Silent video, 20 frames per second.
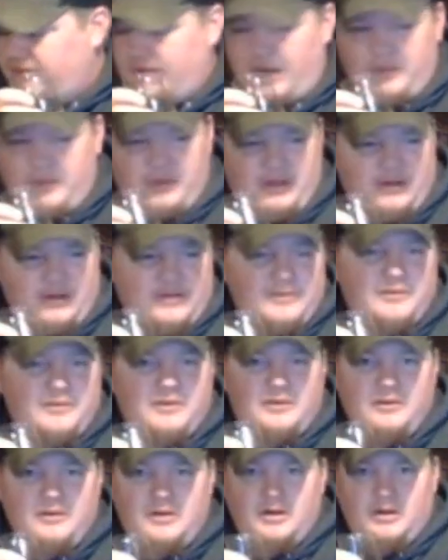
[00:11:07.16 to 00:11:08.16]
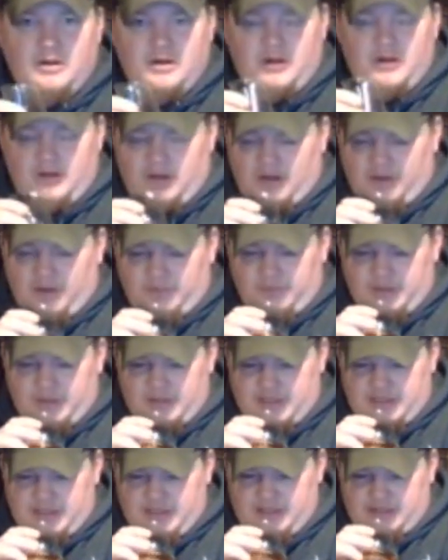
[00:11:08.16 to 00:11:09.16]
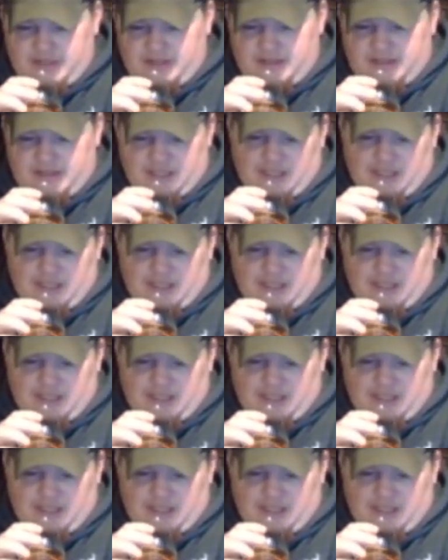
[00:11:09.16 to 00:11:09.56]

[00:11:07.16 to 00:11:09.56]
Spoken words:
family of whiskeys, at least